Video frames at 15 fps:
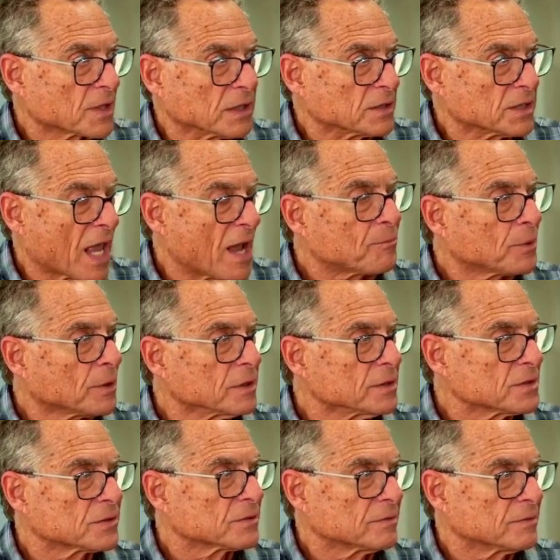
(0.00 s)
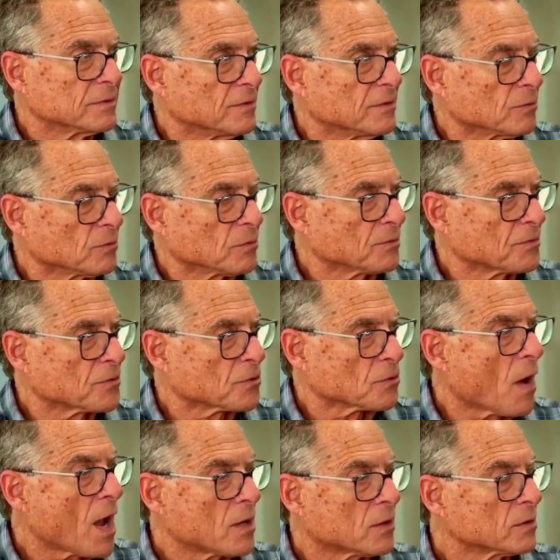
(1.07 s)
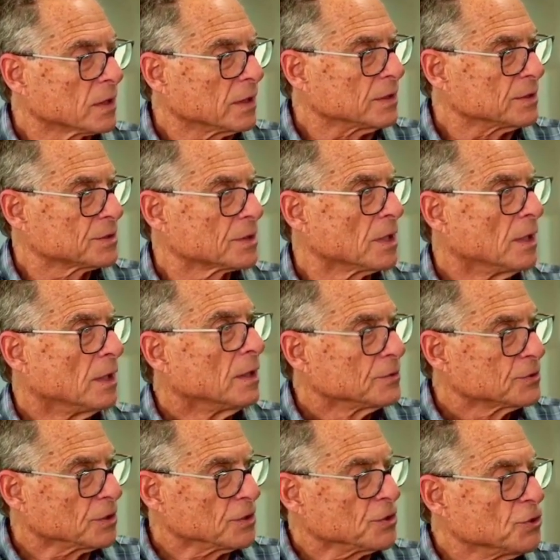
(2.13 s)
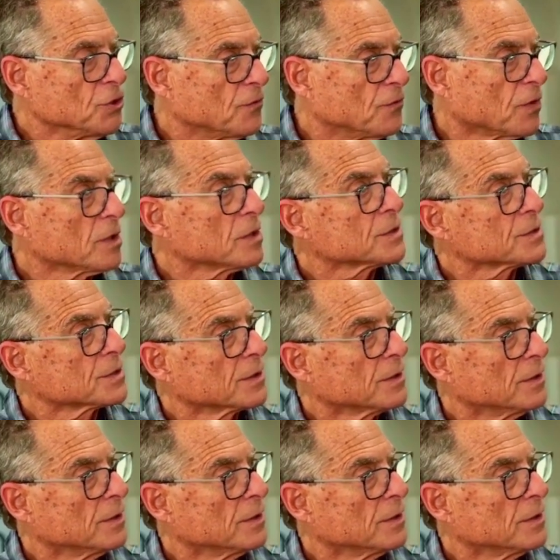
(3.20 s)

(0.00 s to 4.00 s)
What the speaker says: example is throughout is to the Jew first.